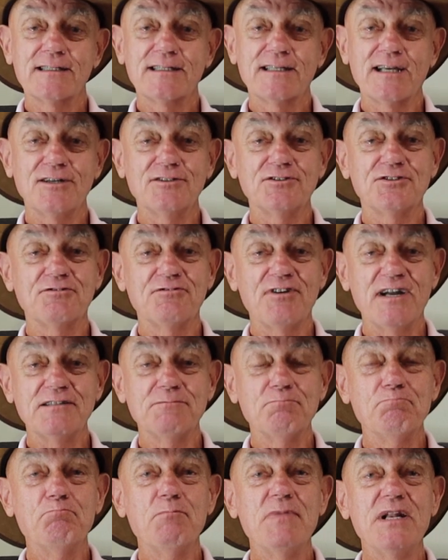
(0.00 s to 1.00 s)
goes
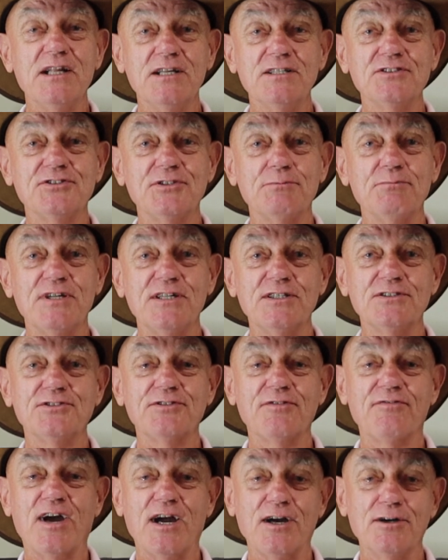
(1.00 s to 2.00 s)
around millions and millions
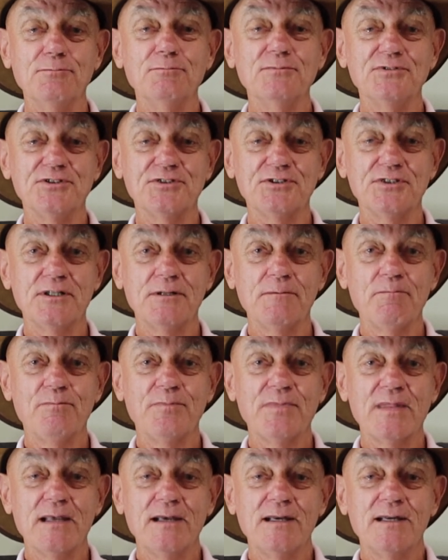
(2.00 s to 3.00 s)
of homes
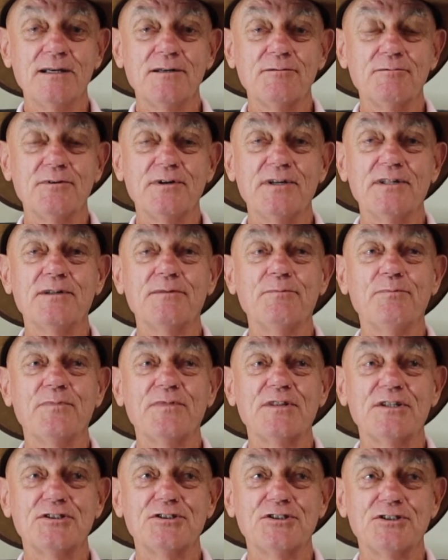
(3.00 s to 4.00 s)
where
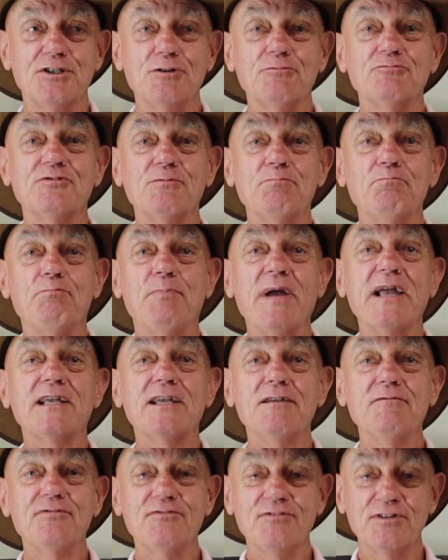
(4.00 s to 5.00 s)
children
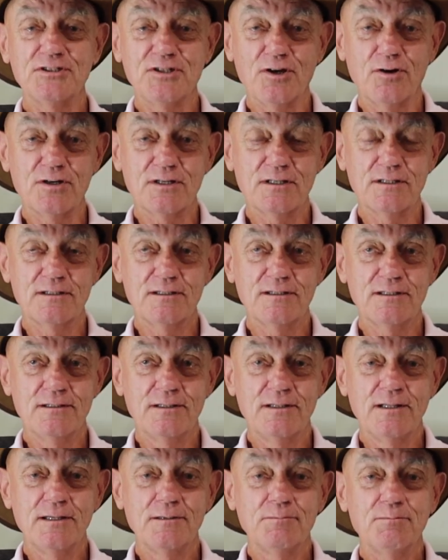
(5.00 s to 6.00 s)
begging for a dog.
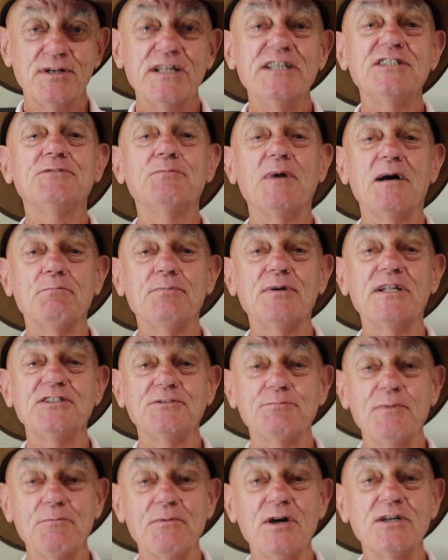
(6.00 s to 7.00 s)
Please, Mum,
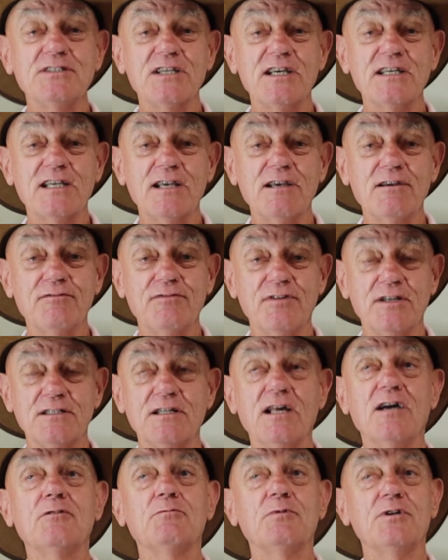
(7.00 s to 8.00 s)
I'll take care of it.
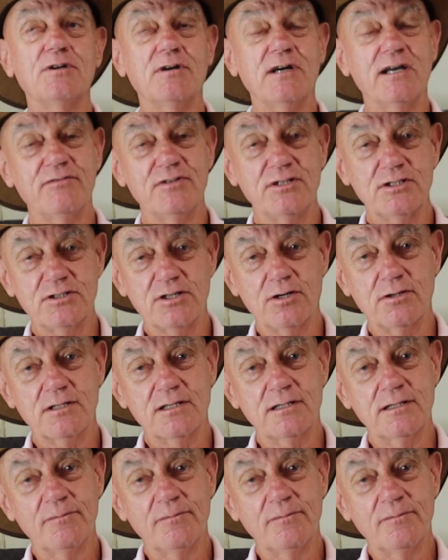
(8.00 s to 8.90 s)
No, we're not having a dog.